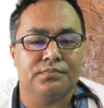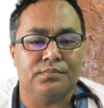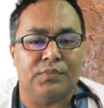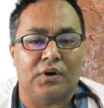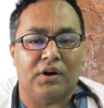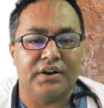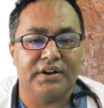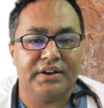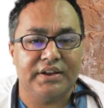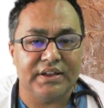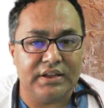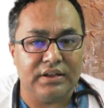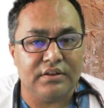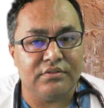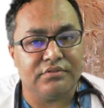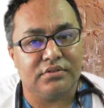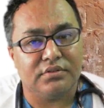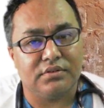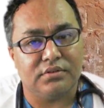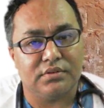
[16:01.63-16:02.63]
per
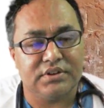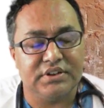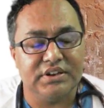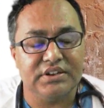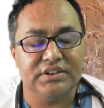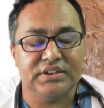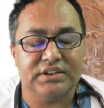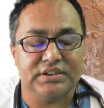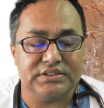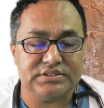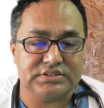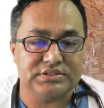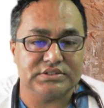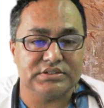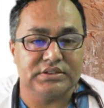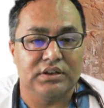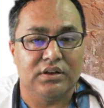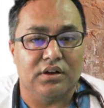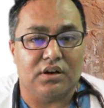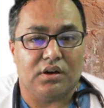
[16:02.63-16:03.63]
day for
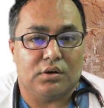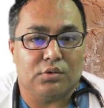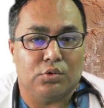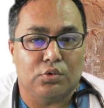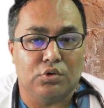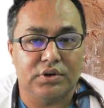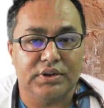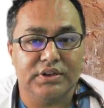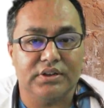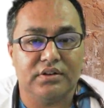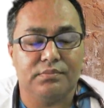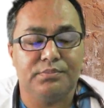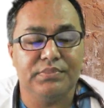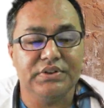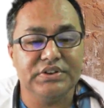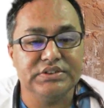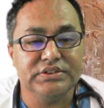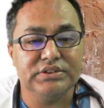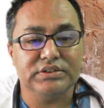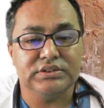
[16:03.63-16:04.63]
TDS or OD or
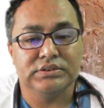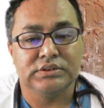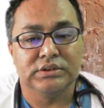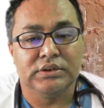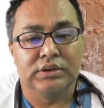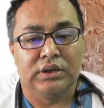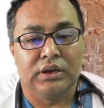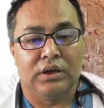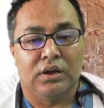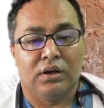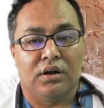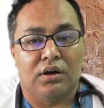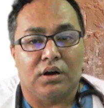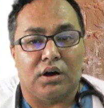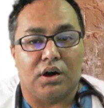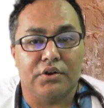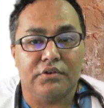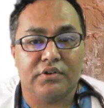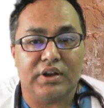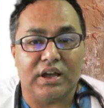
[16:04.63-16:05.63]
BD,
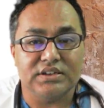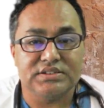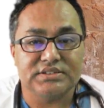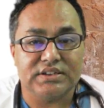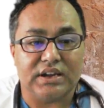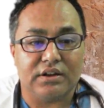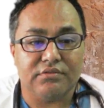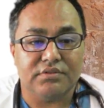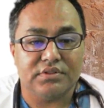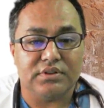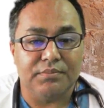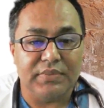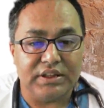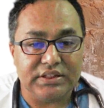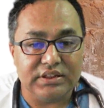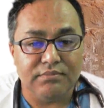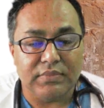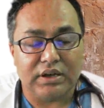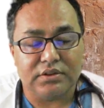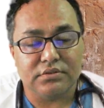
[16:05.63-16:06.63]
or you can start with the
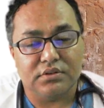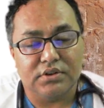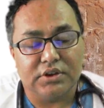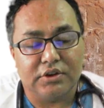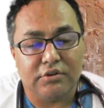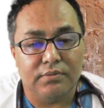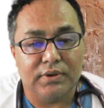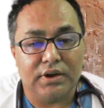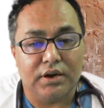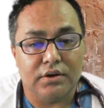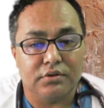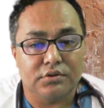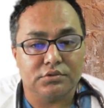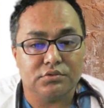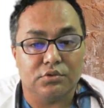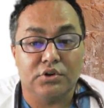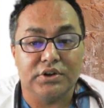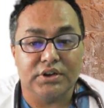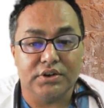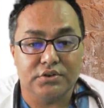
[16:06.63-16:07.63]
methimazole equivalent dose,
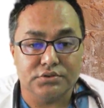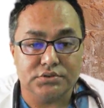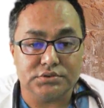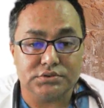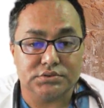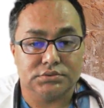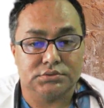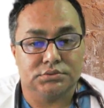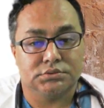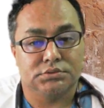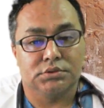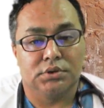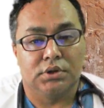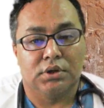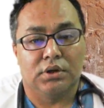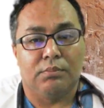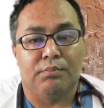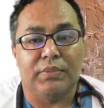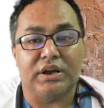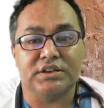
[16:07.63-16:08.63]
OD dose.
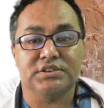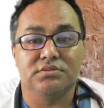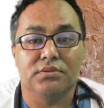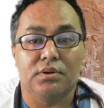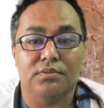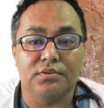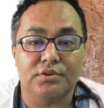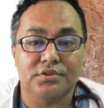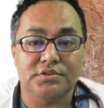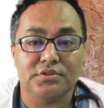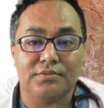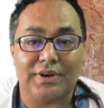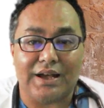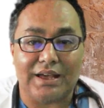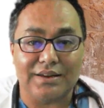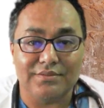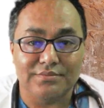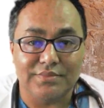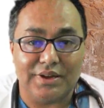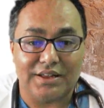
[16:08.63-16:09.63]
Maximum dose of
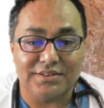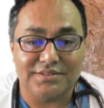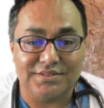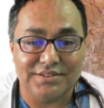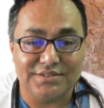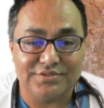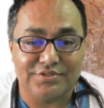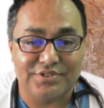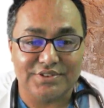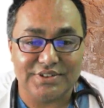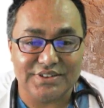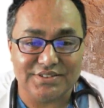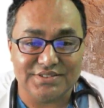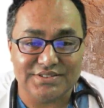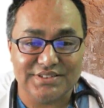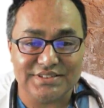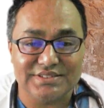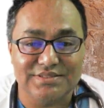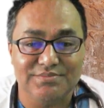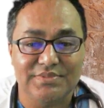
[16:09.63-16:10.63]
carbimazole is 40 to
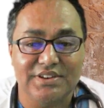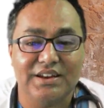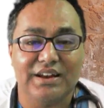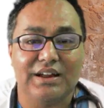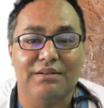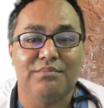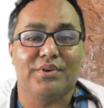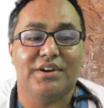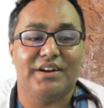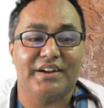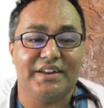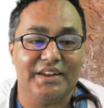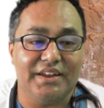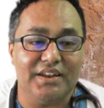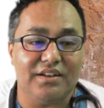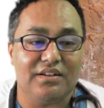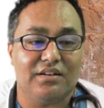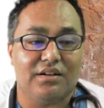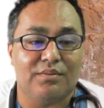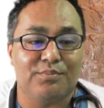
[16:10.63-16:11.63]
60 milligram per
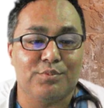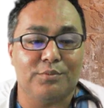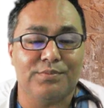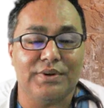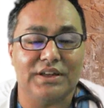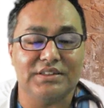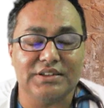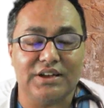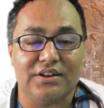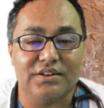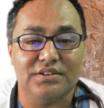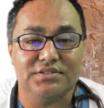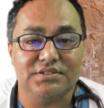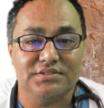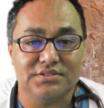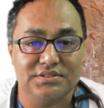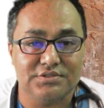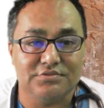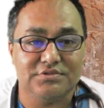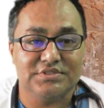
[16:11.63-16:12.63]
day. Or propylthyroxine
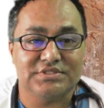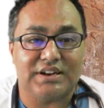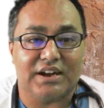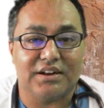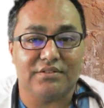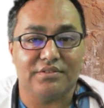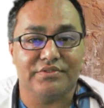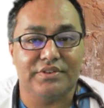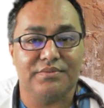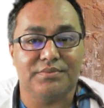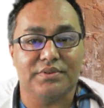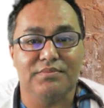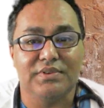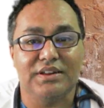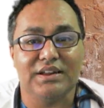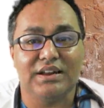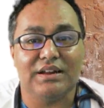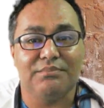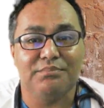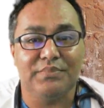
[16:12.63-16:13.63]
is we start with 50
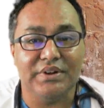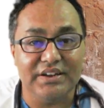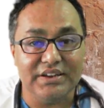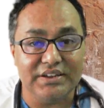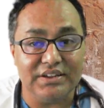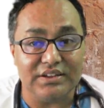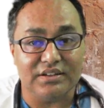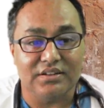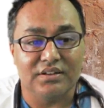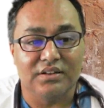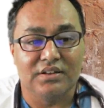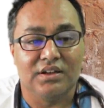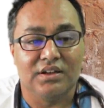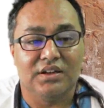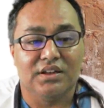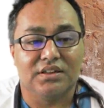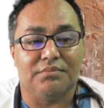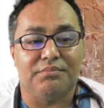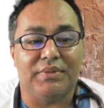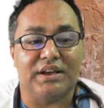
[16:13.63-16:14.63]
milligram BD.
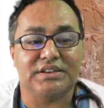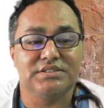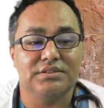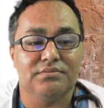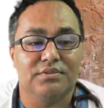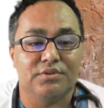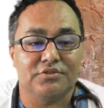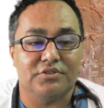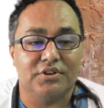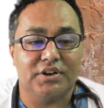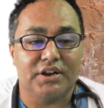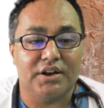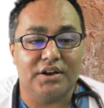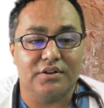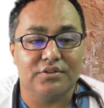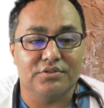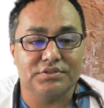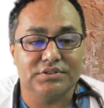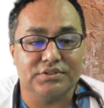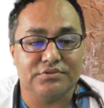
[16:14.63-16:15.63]
The maximum
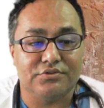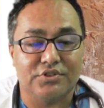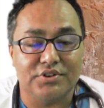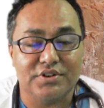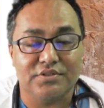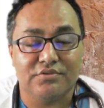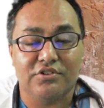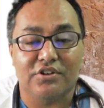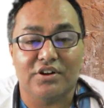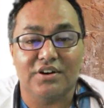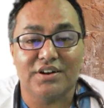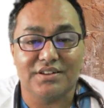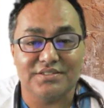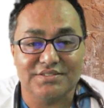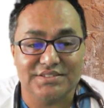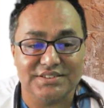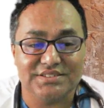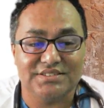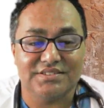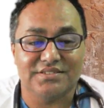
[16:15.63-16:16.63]
tolerated dose is 400 to
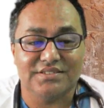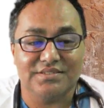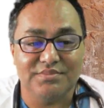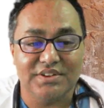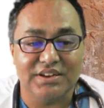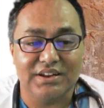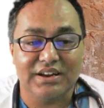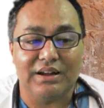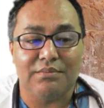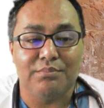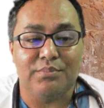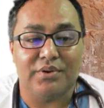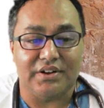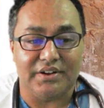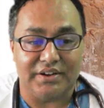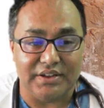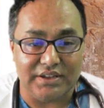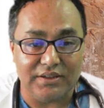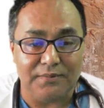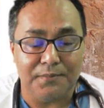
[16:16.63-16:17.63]
1600 milligram per
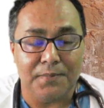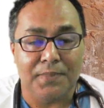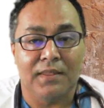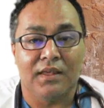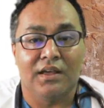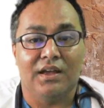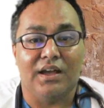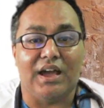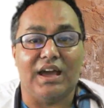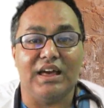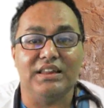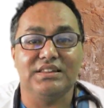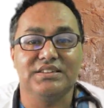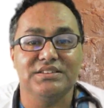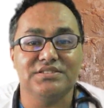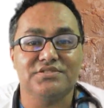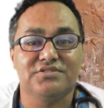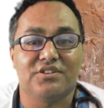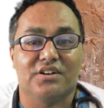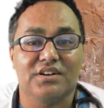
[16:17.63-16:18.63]
day, and
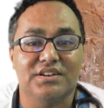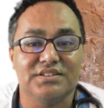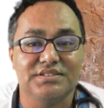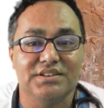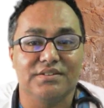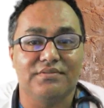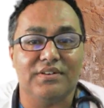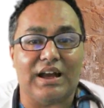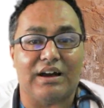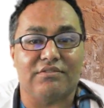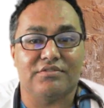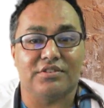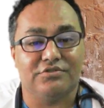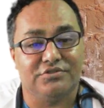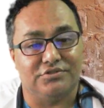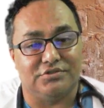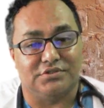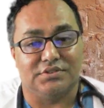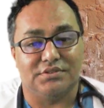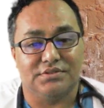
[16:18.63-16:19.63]
this drug is given after
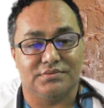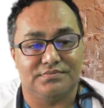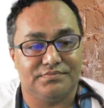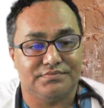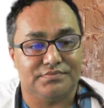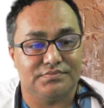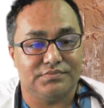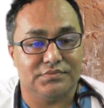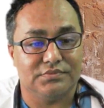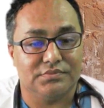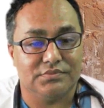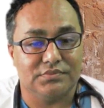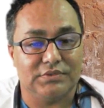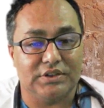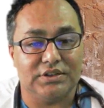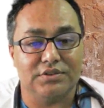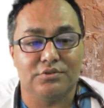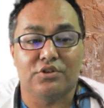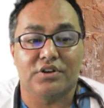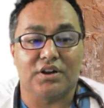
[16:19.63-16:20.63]
food.
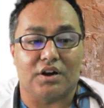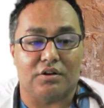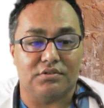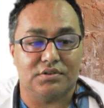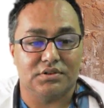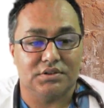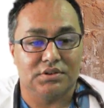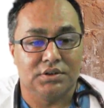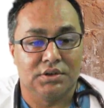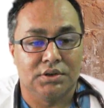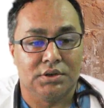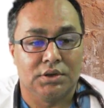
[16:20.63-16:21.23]
There is no doubt.